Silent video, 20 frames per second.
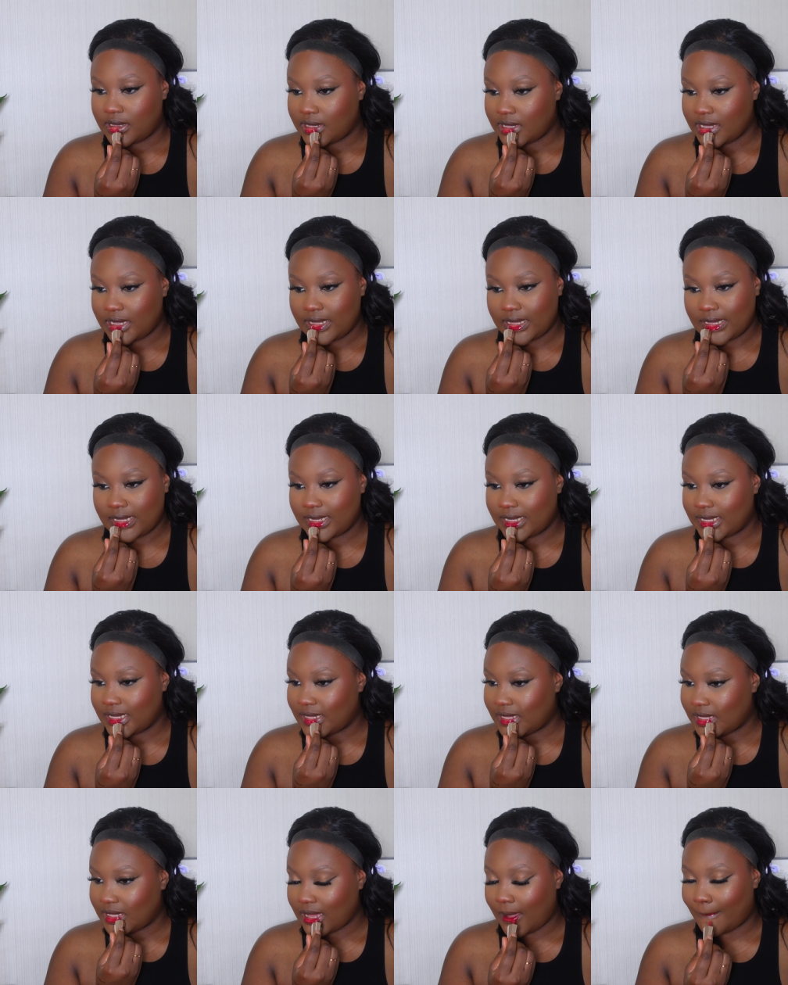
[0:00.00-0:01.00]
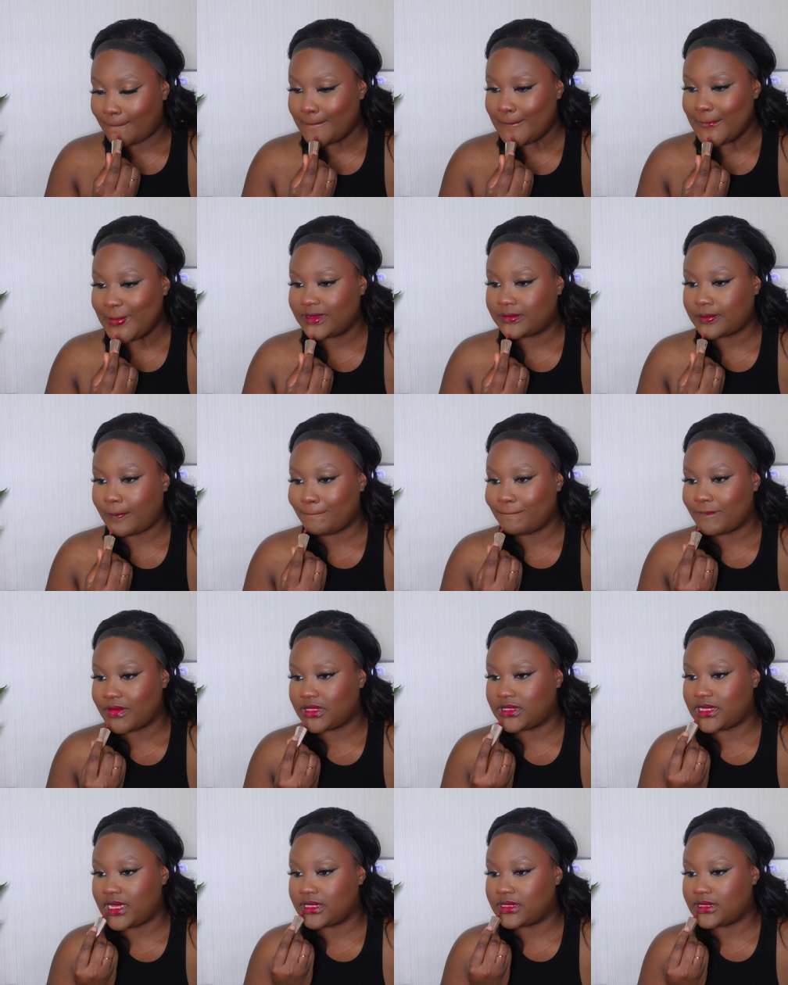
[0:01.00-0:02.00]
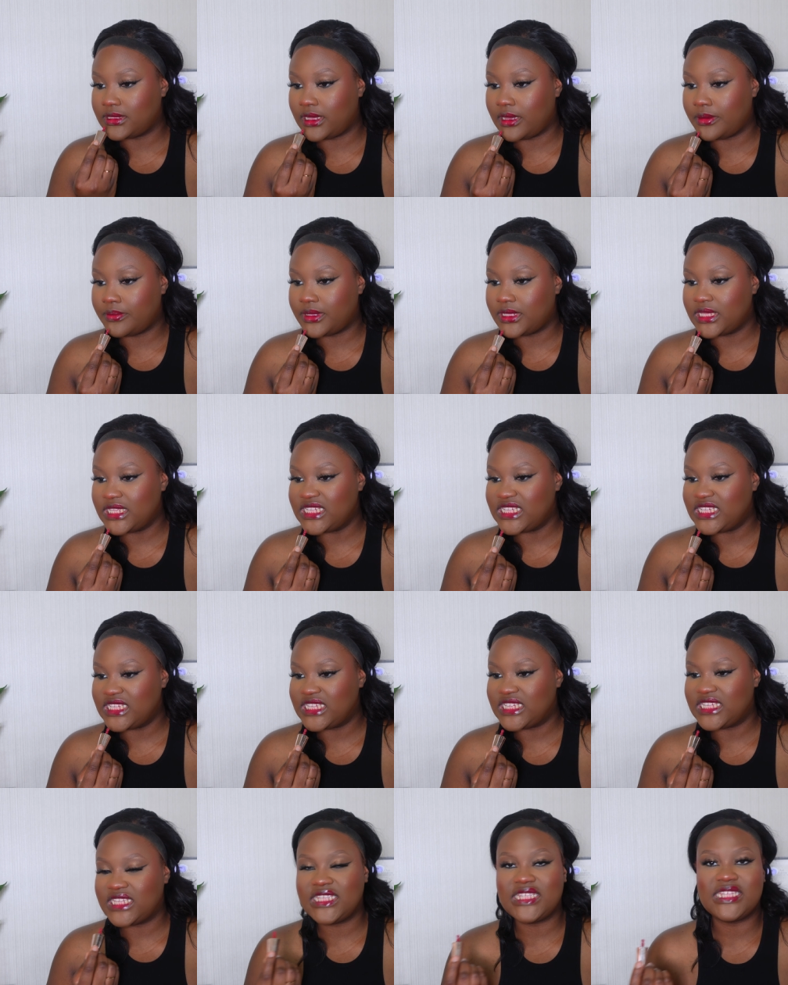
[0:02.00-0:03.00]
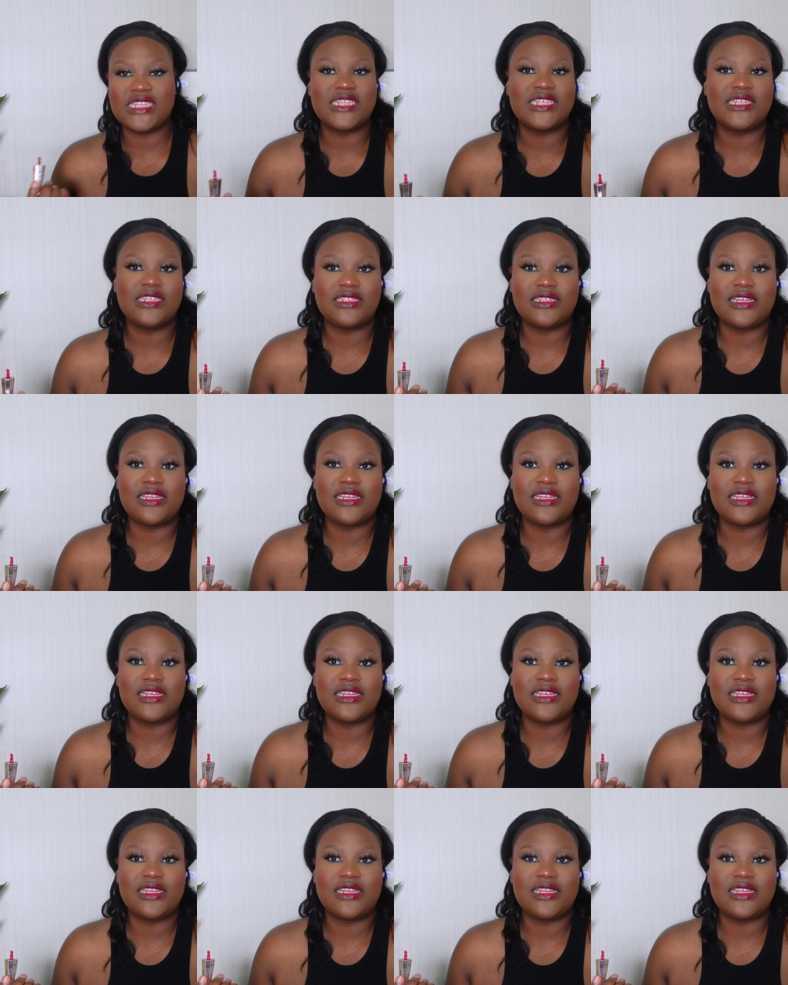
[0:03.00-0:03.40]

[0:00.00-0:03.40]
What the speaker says: That's because it tends to get messy.